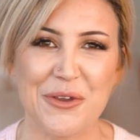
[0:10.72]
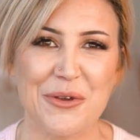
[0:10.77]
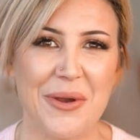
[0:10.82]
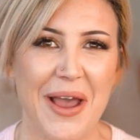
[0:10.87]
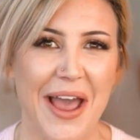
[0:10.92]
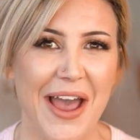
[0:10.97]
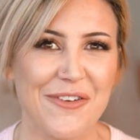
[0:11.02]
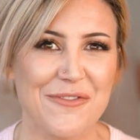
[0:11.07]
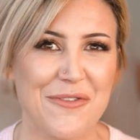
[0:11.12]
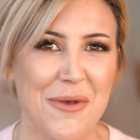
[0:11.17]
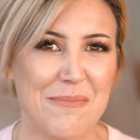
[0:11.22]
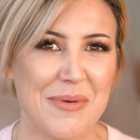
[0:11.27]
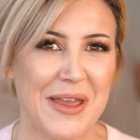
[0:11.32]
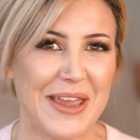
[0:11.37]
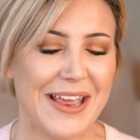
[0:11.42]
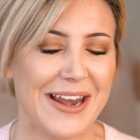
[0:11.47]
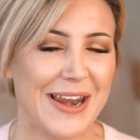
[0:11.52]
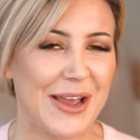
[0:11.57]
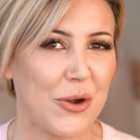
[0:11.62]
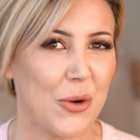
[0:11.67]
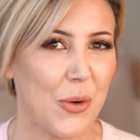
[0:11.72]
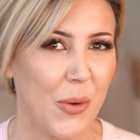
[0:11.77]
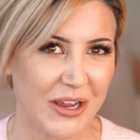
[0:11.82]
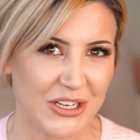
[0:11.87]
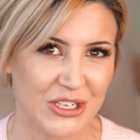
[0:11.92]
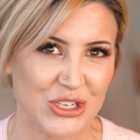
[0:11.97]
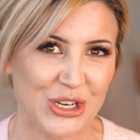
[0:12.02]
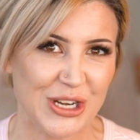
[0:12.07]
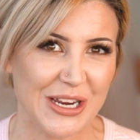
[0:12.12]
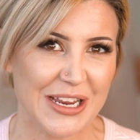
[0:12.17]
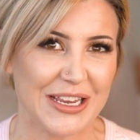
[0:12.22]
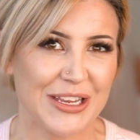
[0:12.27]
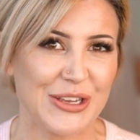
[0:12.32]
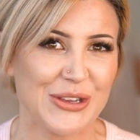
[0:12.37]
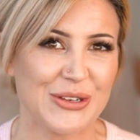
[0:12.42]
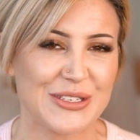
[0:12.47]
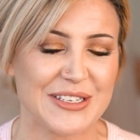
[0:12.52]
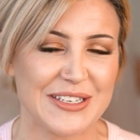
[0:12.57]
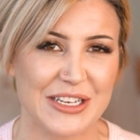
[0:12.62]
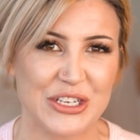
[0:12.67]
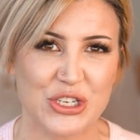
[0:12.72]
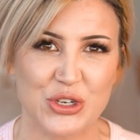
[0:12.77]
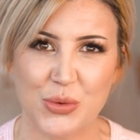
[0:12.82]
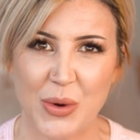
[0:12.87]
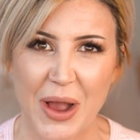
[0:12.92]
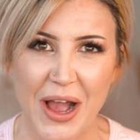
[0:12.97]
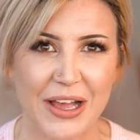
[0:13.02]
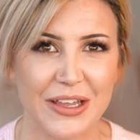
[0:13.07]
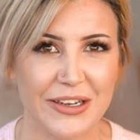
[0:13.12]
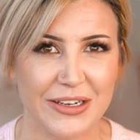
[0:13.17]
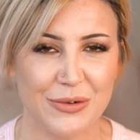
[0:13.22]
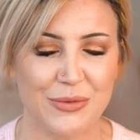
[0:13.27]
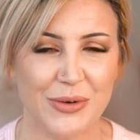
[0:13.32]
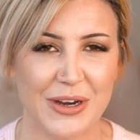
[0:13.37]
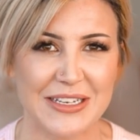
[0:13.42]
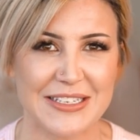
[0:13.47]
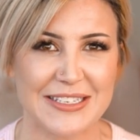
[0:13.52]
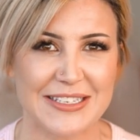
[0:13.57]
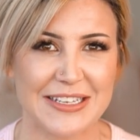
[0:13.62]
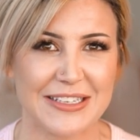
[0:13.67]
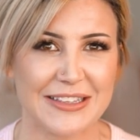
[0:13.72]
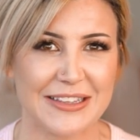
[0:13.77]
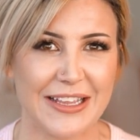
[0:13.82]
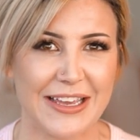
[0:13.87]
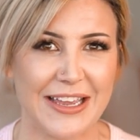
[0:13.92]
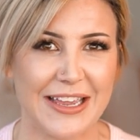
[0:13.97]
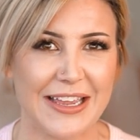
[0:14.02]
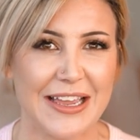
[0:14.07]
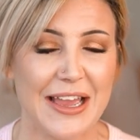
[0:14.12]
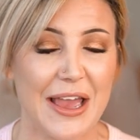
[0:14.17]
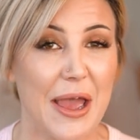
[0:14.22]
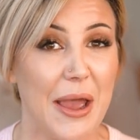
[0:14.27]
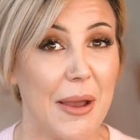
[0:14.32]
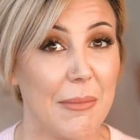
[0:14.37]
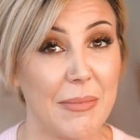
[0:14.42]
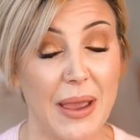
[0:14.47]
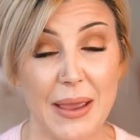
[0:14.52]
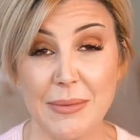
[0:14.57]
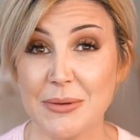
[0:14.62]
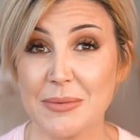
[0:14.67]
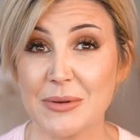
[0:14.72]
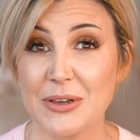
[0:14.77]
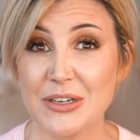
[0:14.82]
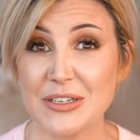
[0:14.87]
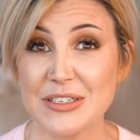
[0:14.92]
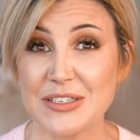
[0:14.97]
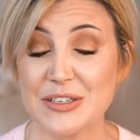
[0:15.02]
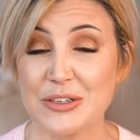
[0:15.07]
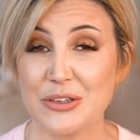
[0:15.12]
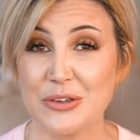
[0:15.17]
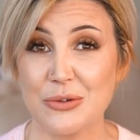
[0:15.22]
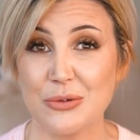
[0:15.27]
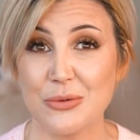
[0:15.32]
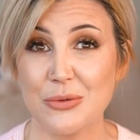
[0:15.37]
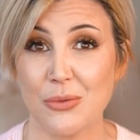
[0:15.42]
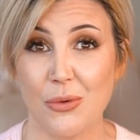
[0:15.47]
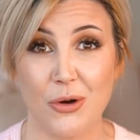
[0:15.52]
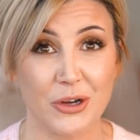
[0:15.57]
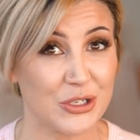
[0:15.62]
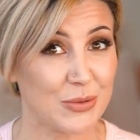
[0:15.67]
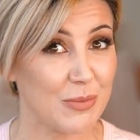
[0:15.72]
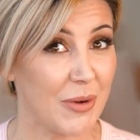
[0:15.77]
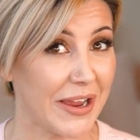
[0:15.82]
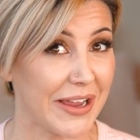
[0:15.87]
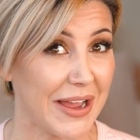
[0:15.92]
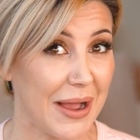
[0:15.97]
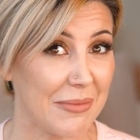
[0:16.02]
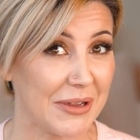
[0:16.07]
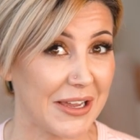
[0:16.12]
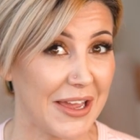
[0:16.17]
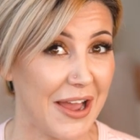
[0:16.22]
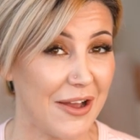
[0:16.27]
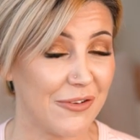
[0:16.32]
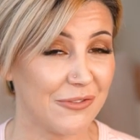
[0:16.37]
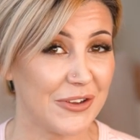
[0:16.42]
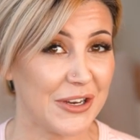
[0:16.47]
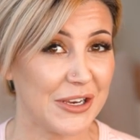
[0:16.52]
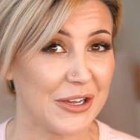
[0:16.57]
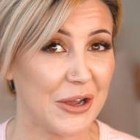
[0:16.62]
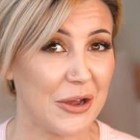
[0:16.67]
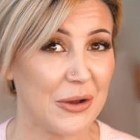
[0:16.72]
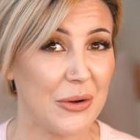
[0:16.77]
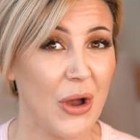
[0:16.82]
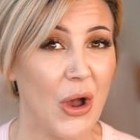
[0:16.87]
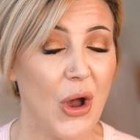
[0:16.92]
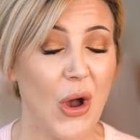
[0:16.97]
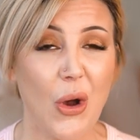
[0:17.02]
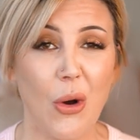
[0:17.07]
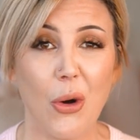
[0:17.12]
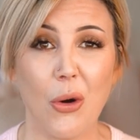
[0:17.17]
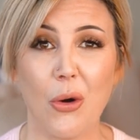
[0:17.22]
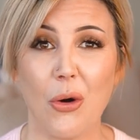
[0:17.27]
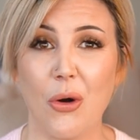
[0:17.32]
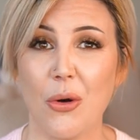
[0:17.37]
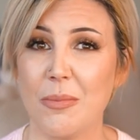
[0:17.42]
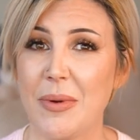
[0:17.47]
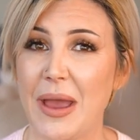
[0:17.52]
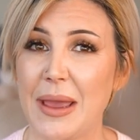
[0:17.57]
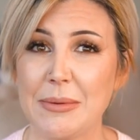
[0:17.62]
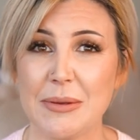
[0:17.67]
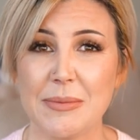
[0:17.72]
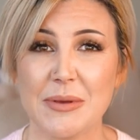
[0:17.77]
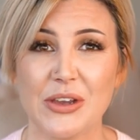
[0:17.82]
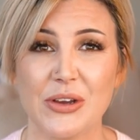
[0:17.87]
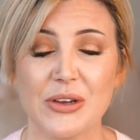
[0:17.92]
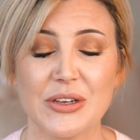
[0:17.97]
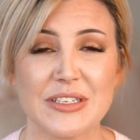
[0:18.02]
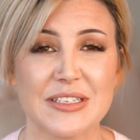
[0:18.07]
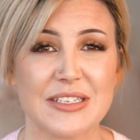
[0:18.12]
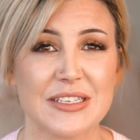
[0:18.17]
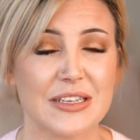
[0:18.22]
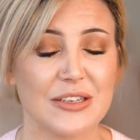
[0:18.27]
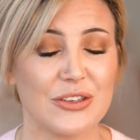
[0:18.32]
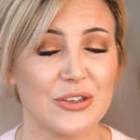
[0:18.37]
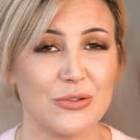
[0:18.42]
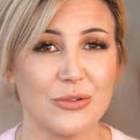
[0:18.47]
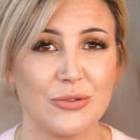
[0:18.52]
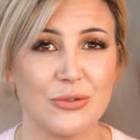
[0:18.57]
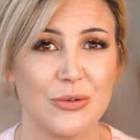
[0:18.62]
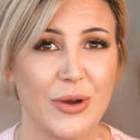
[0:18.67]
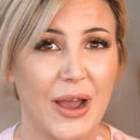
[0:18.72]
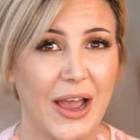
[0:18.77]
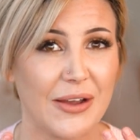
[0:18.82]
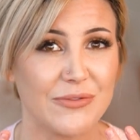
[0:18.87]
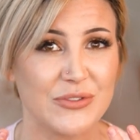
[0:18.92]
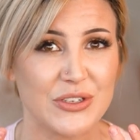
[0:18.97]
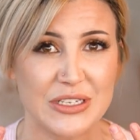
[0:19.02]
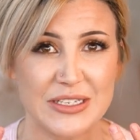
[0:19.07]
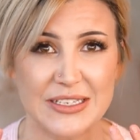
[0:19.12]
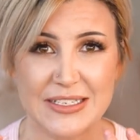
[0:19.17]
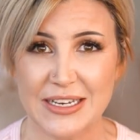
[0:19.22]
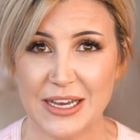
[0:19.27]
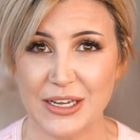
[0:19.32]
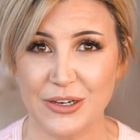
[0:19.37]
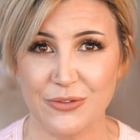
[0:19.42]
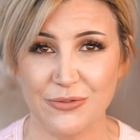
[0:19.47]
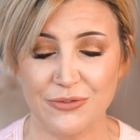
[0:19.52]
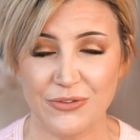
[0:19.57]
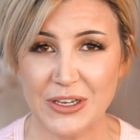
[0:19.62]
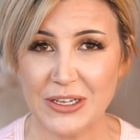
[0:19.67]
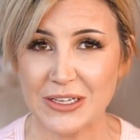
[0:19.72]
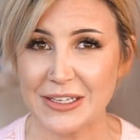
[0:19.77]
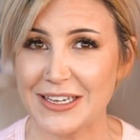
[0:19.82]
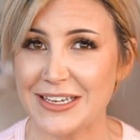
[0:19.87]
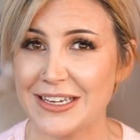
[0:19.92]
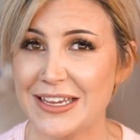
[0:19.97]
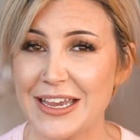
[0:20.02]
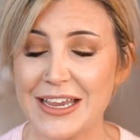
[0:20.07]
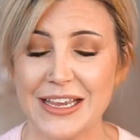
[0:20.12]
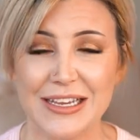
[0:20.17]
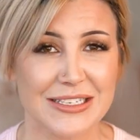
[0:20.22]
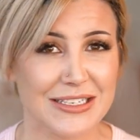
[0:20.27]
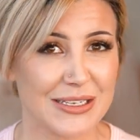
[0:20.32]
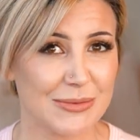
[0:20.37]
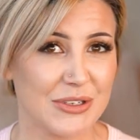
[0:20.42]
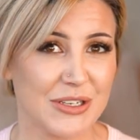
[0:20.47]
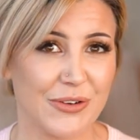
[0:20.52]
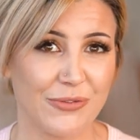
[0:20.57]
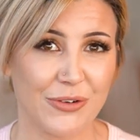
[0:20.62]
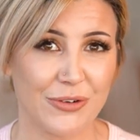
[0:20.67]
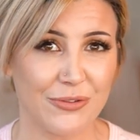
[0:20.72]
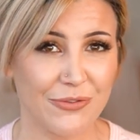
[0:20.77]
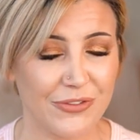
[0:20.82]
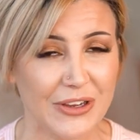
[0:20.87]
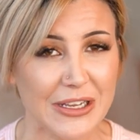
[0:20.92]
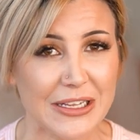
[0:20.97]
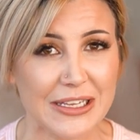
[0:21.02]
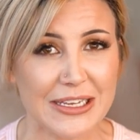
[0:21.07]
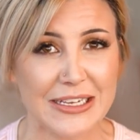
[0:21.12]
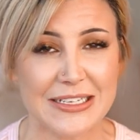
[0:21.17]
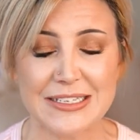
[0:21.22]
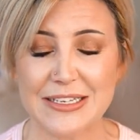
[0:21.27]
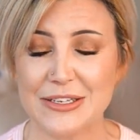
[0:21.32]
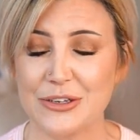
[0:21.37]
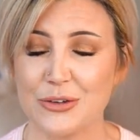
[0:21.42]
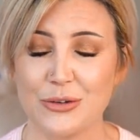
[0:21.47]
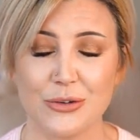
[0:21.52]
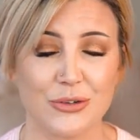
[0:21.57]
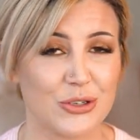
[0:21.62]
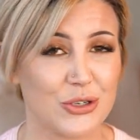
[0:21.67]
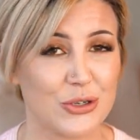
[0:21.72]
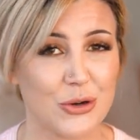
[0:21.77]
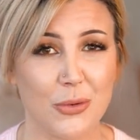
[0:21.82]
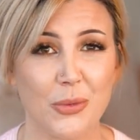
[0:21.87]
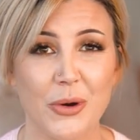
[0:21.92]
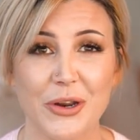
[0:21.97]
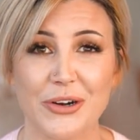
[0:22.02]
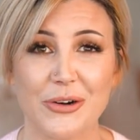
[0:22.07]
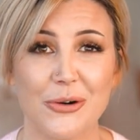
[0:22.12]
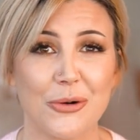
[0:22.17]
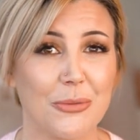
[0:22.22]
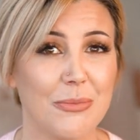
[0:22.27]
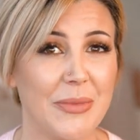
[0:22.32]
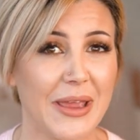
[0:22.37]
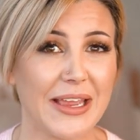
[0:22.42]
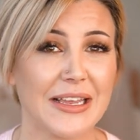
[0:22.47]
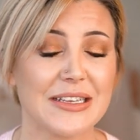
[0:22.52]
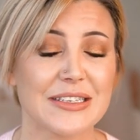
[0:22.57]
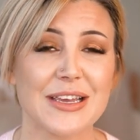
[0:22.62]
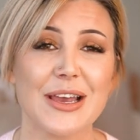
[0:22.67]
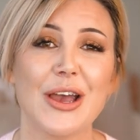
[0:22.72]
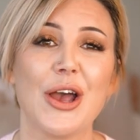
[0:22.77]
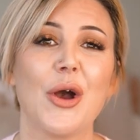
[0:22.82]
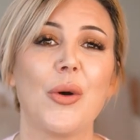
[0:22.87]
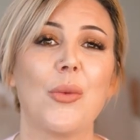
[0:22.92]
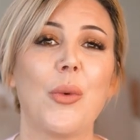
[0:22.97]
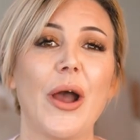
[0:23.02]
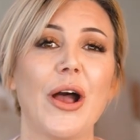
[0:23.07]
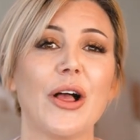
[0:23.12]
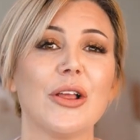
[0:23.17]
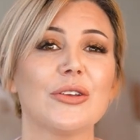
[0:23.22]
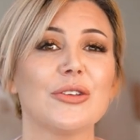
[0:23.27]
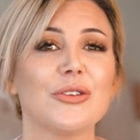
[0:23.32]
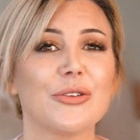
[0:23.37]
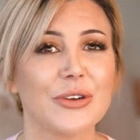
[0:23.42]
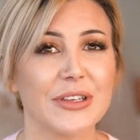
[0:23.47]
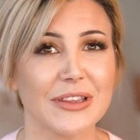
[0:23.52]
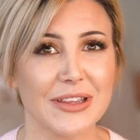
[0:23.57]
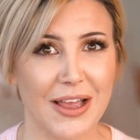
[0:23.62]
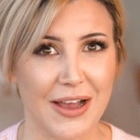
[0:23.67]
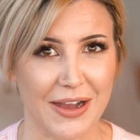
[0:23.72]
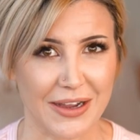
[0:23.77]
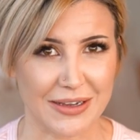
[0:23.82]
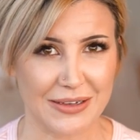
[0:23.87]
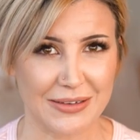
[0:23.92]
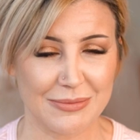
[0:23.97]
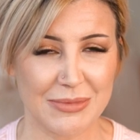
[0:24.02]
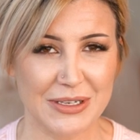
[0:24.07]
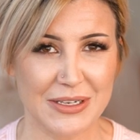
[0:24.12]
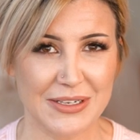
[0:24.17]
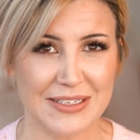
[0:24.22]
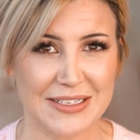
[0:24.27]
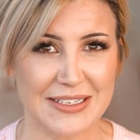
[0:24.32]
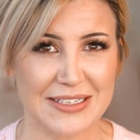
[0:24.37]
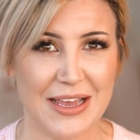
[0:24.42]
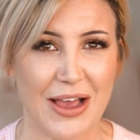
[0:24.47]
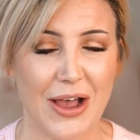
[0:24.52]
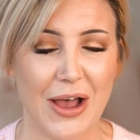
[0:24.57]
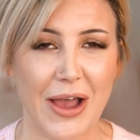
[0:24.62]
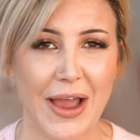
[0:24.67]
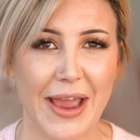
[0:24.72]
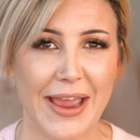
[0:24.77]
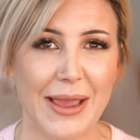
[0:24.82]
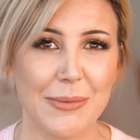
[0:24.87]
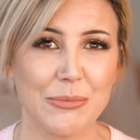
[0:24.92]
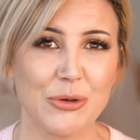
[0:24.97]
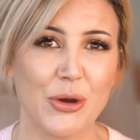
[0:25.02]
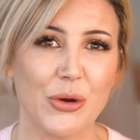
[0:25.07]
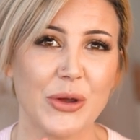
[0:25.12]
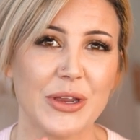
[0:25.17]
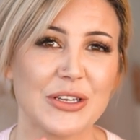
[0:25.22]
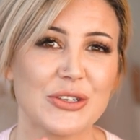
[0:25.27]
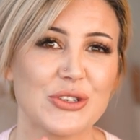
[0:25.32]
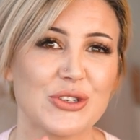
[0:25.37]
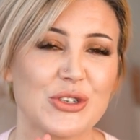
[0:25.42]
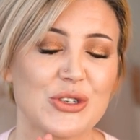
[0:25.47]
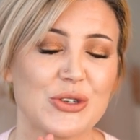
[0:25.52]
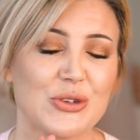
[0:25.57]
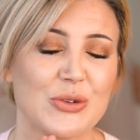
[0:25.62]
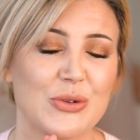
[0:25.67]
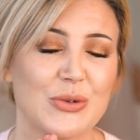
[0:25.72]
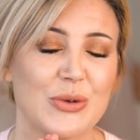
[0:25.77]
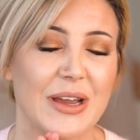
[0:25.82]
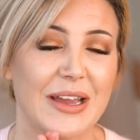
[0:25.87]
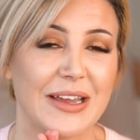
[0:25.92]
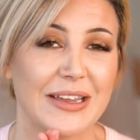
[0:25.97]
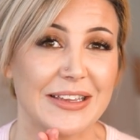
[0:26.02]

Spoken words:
you have been questioning your sexuality recently, maybe because you watched my coming out video, or maybe because you have just started feeling some different feelings and you're not sure what it all means, well, you're in luck because I am going to